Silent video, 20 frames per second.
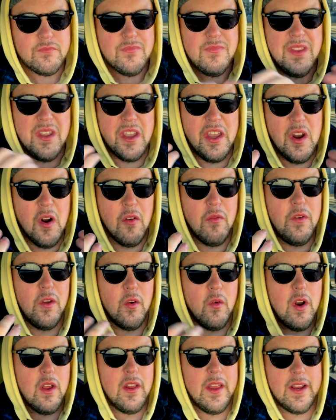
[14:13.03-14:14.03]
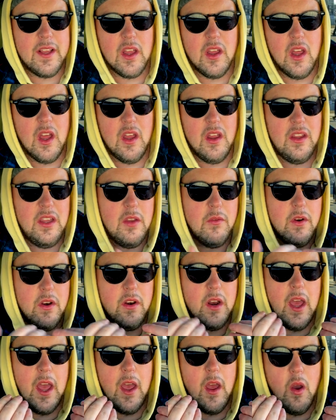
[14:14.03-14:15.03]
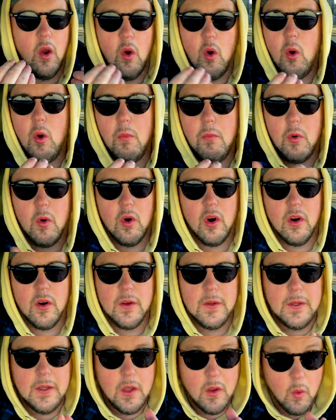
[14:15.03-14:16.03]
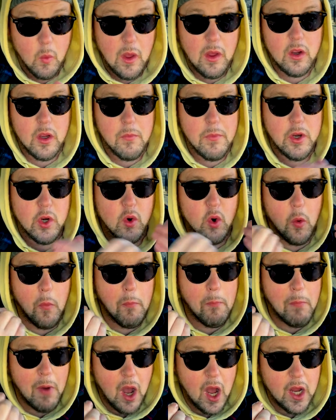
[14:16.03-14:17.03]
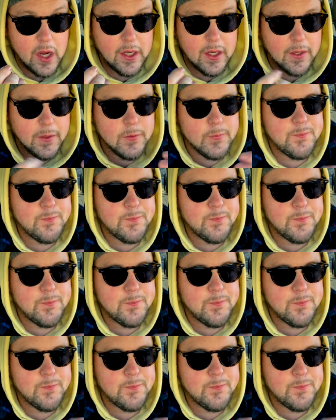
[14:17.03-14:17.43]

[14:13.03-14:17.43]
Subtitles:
You don't feel like even at home or welcome in your own body,